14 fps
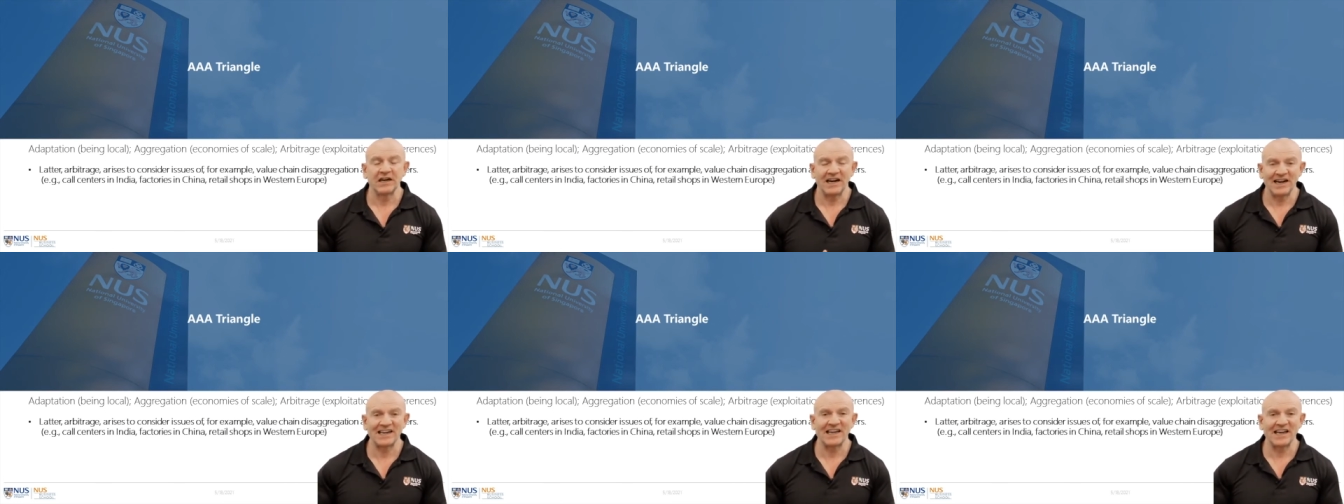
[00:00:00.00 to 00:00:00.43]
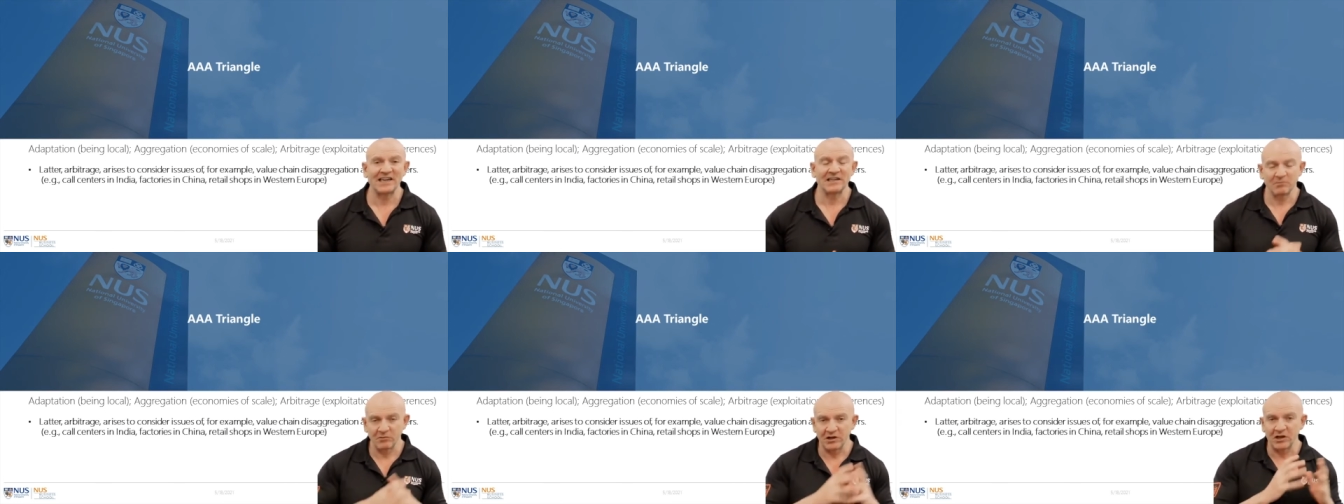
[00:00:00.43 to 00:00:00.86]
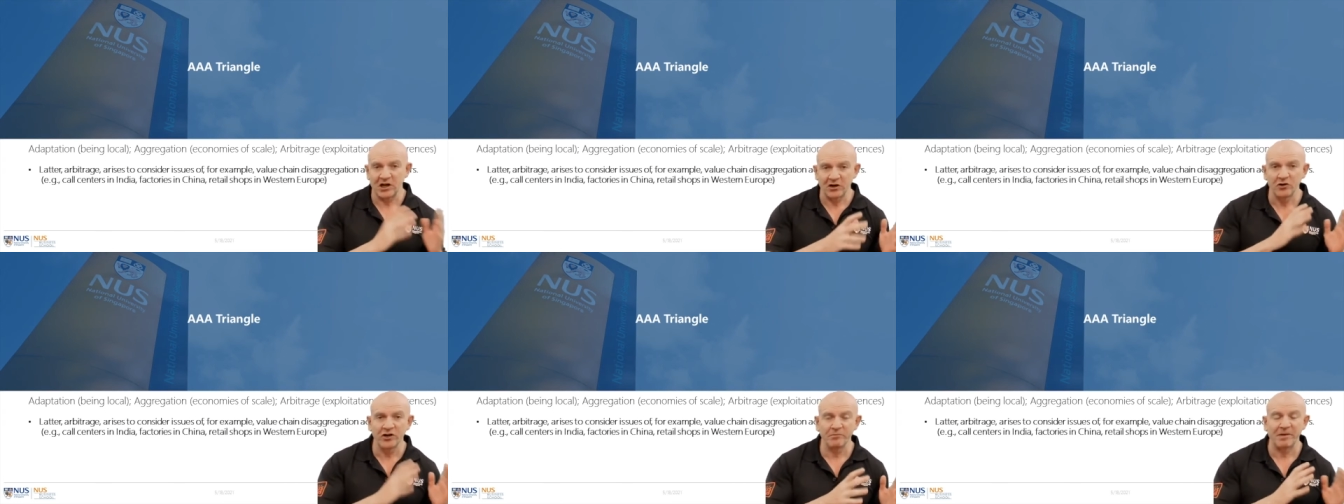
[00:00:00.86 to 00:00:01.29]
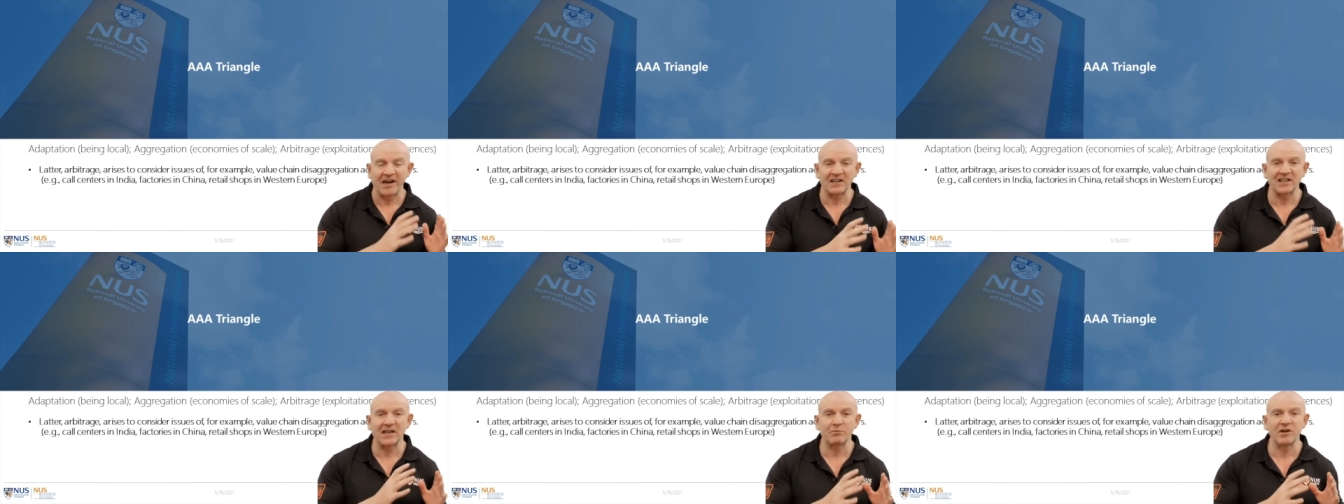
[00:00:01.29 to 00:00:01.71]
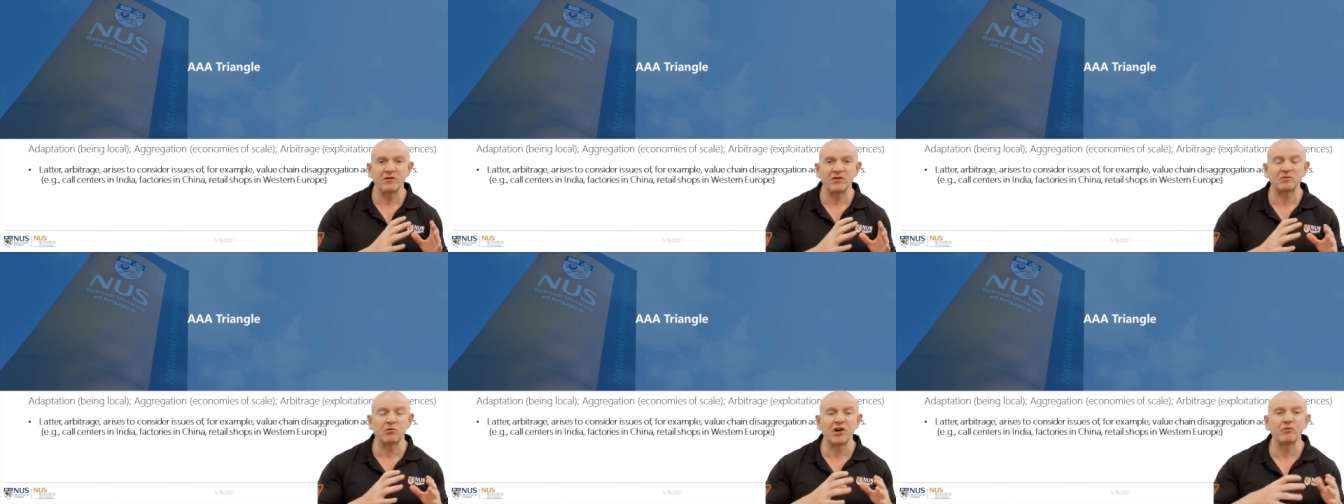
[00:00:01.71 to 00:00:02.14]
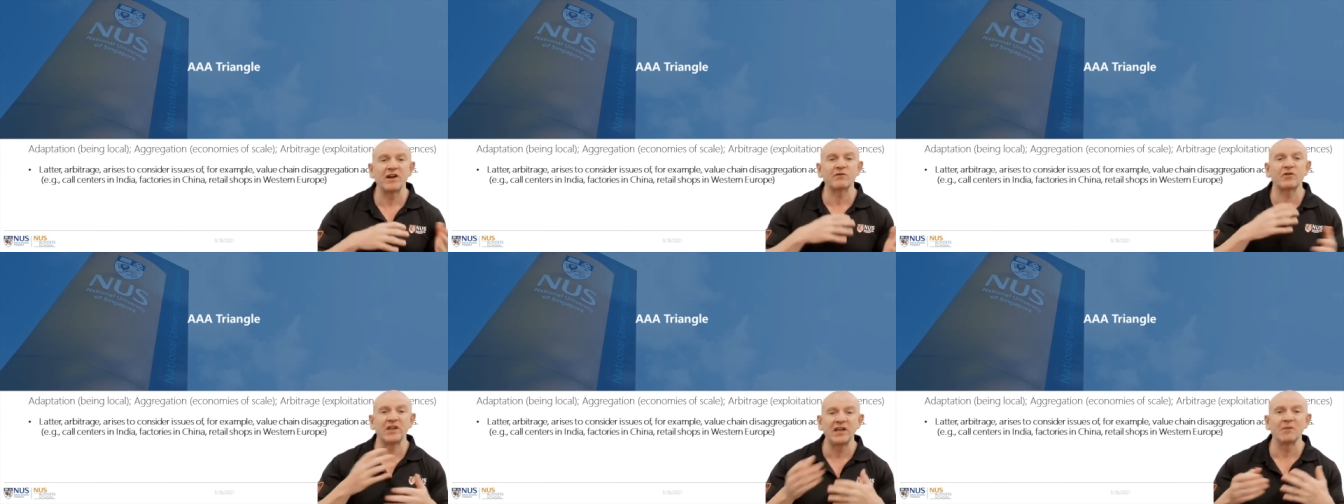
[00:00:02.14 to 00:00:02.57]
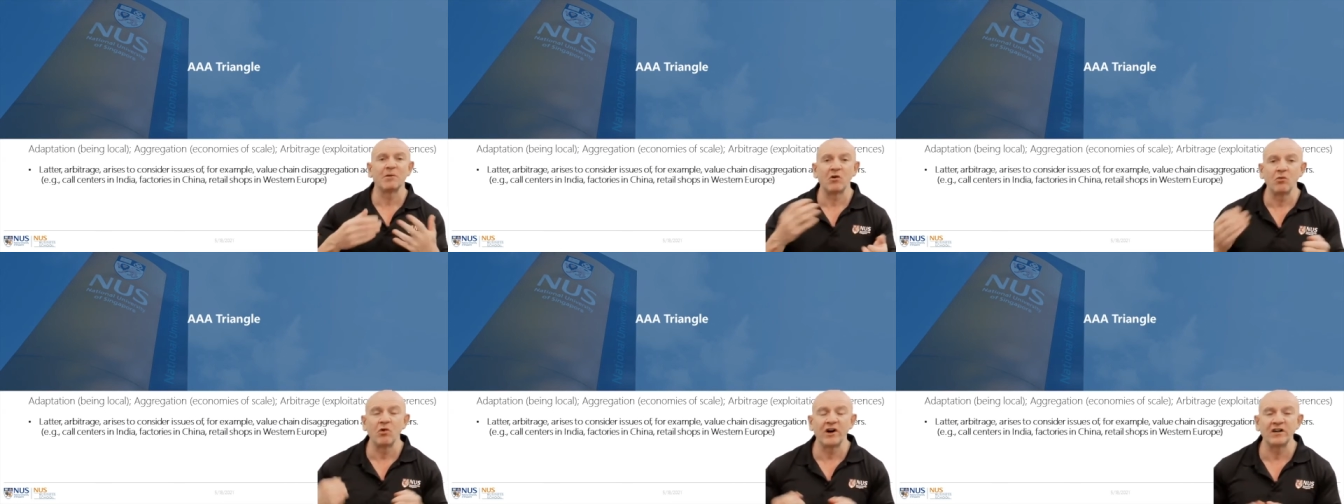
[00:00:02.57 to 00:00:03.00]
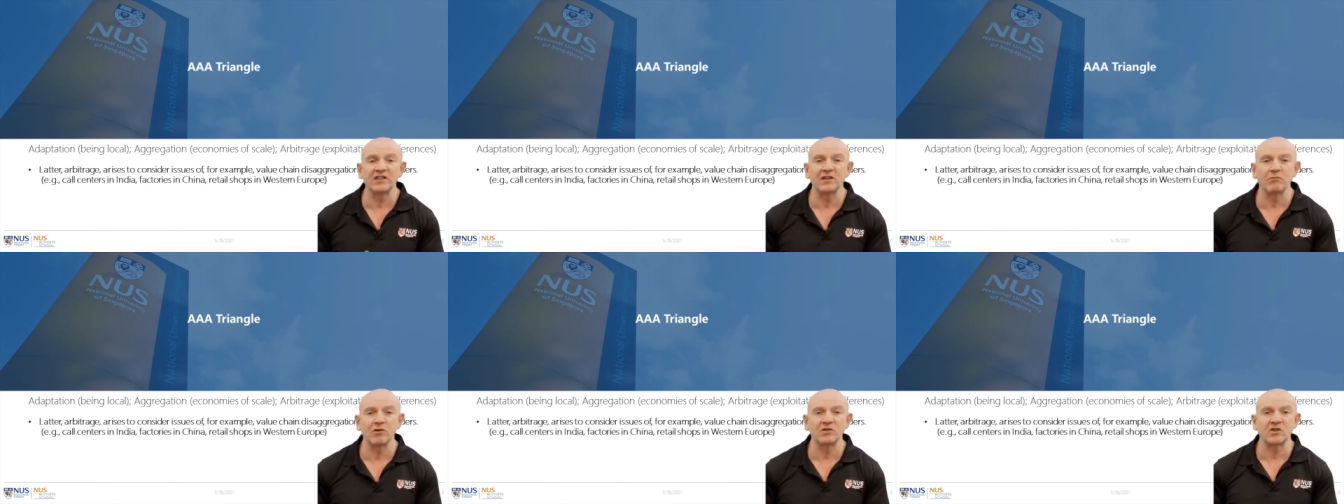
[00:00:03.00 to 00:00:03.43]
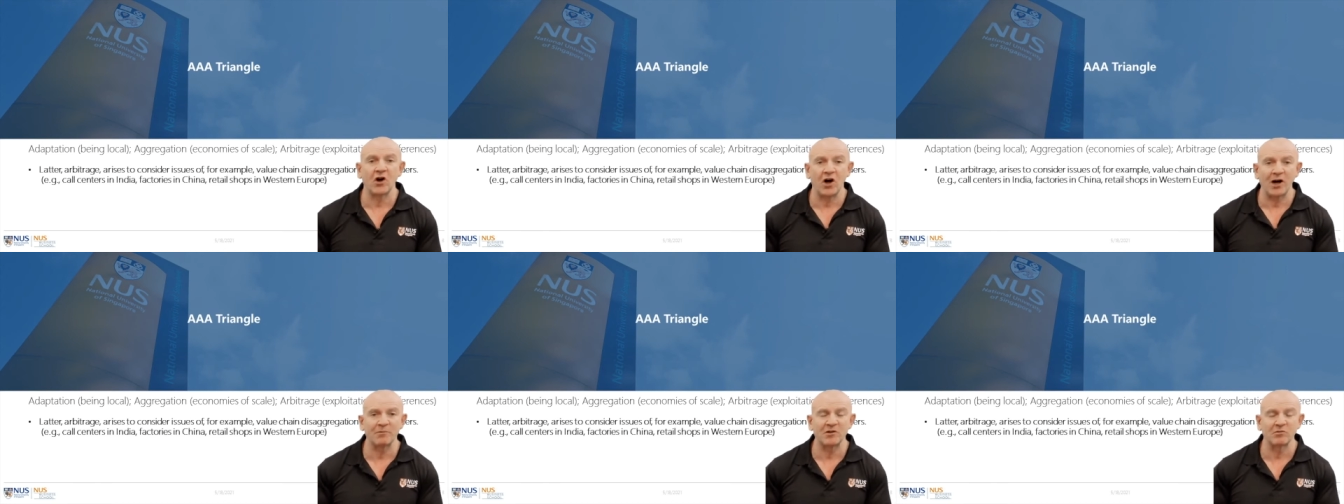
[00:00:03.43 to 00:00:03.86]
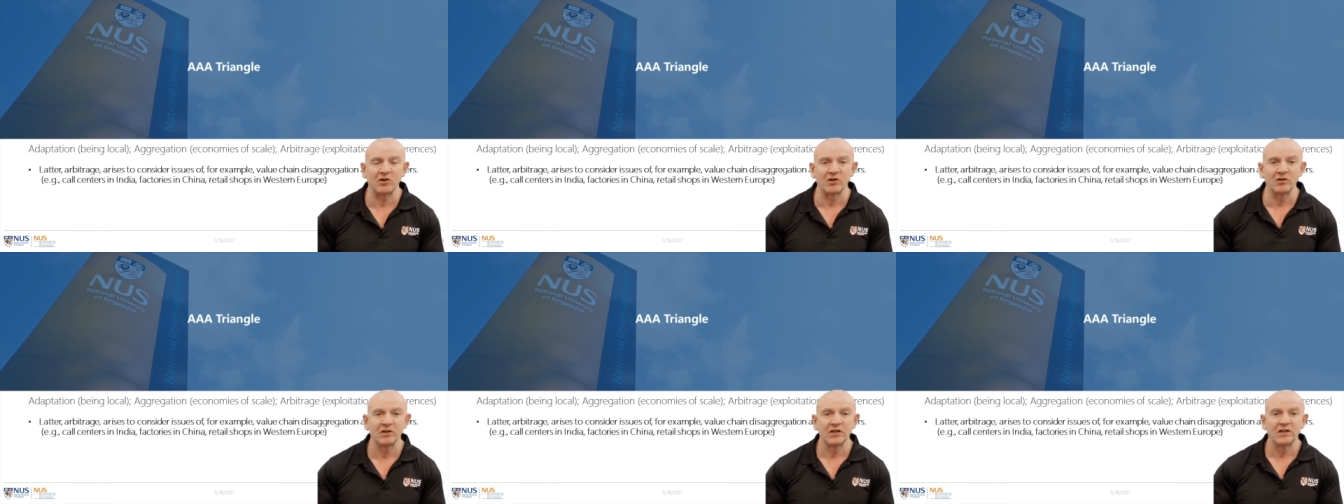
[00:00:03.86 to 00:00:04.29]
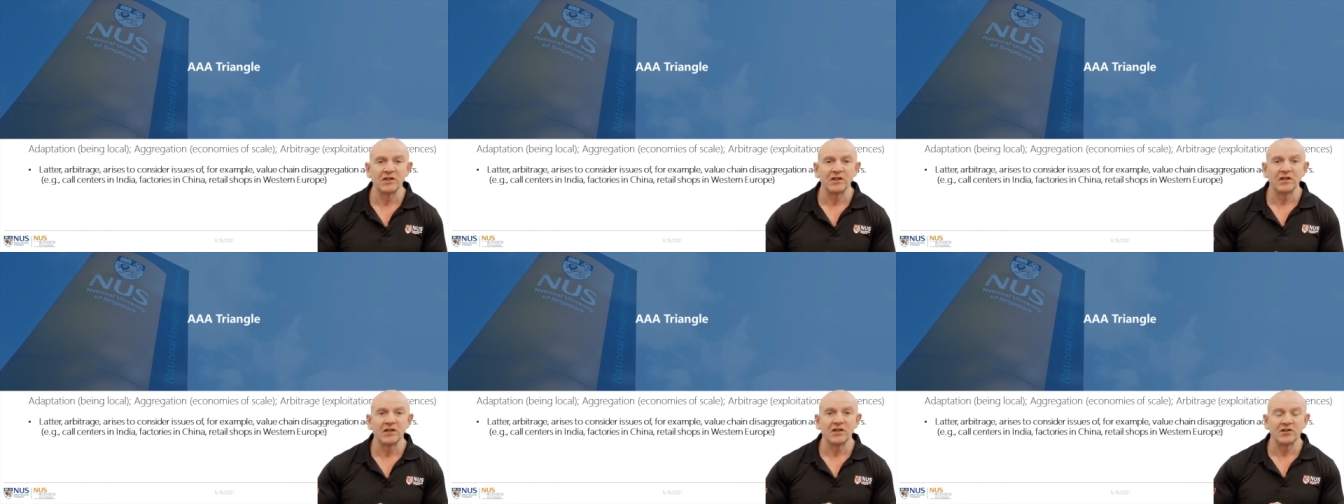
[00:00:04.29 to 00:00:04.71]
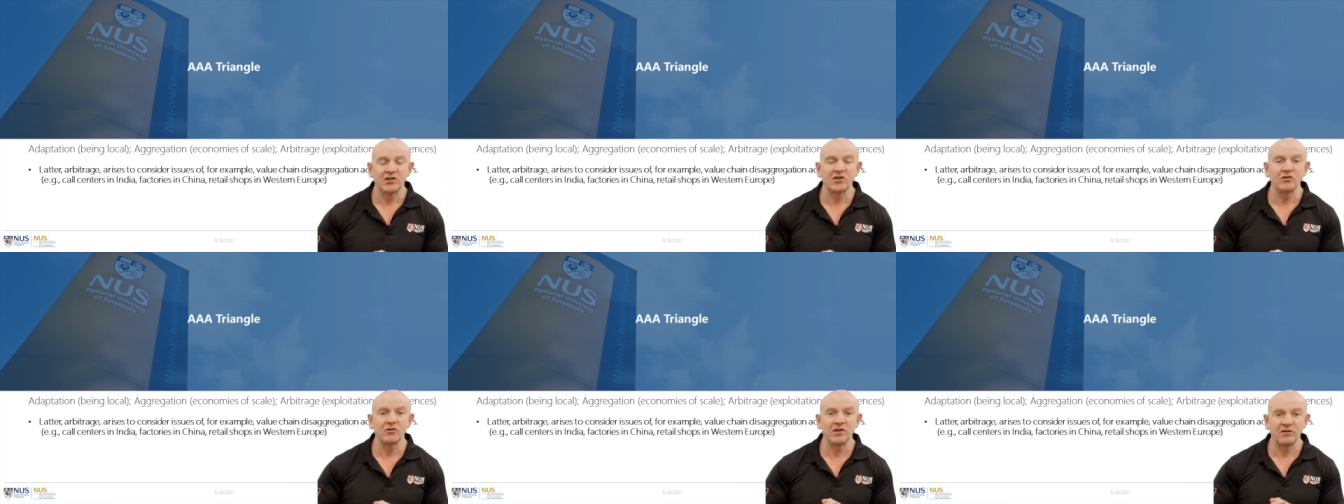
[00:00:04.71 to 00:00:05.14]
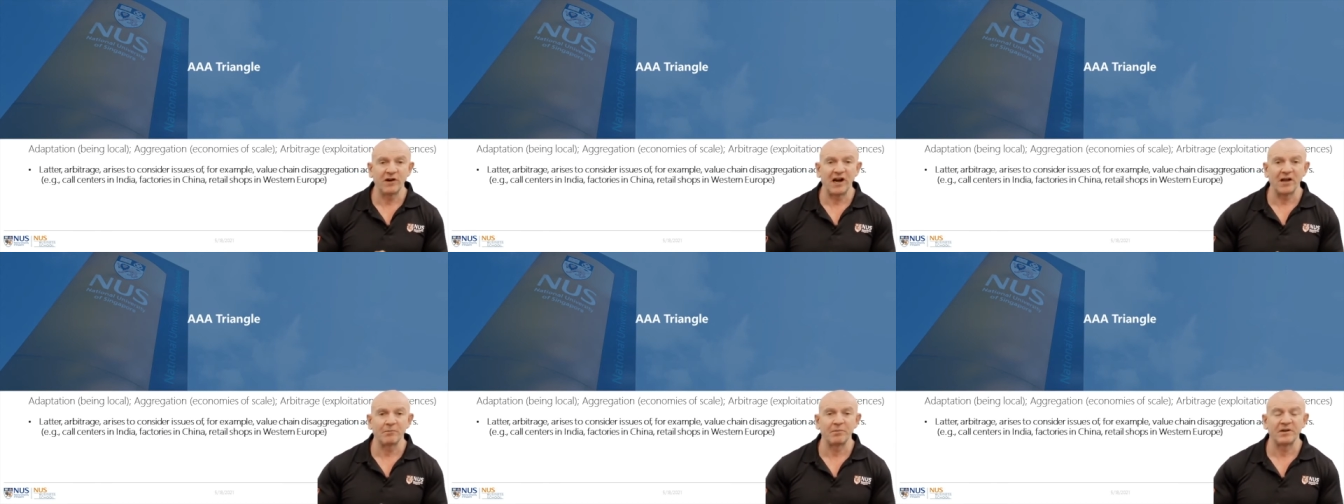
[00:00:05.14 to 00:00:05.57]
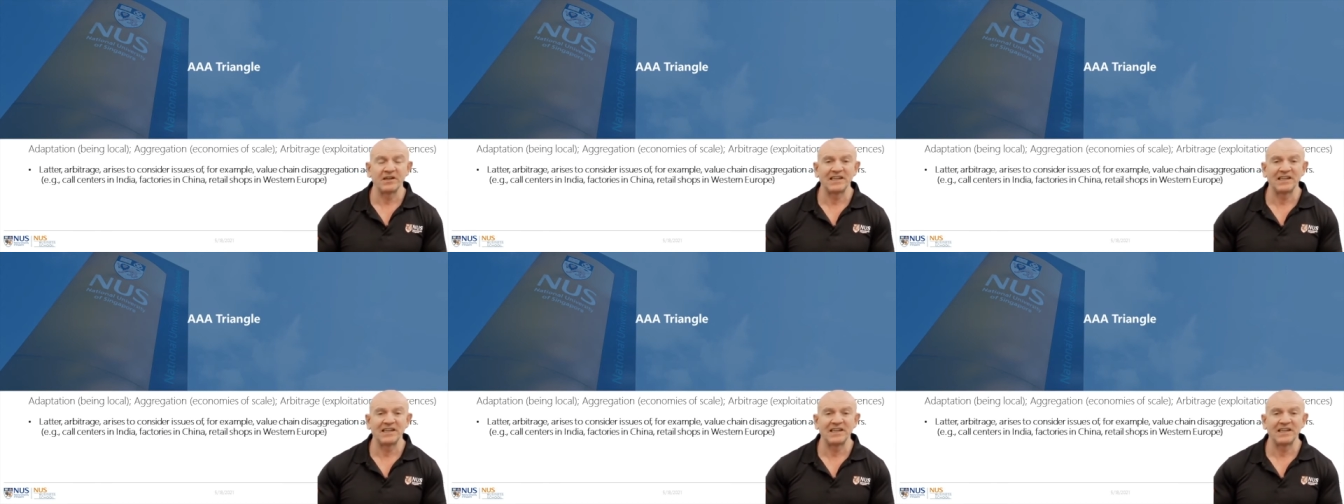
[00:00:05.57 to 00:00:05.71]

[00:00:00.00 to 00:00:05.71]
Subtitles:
Again, alluding back to that previous point, we have to think about where is it most optimal to develop